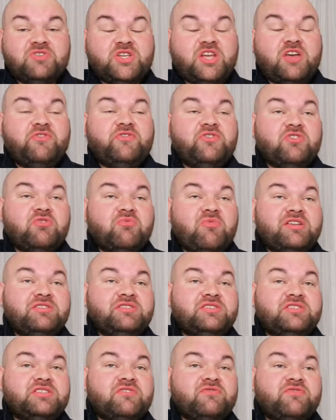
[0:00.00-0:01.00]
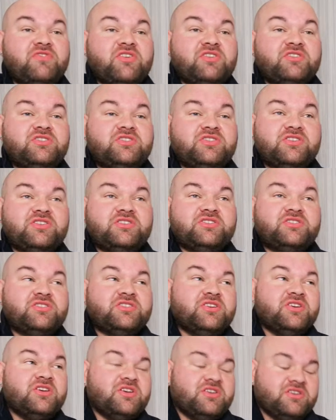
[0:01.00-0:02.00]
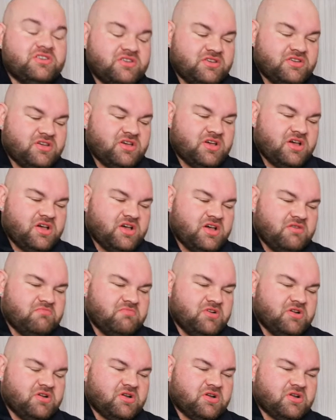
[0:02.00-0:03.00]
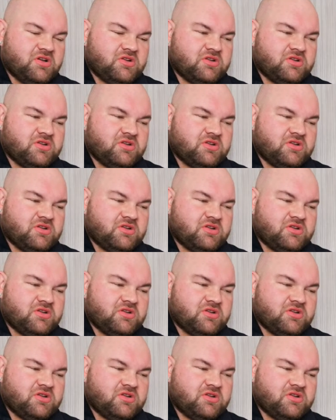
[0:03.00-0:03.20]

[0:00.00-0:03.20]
Sheffield Wednesday versus, that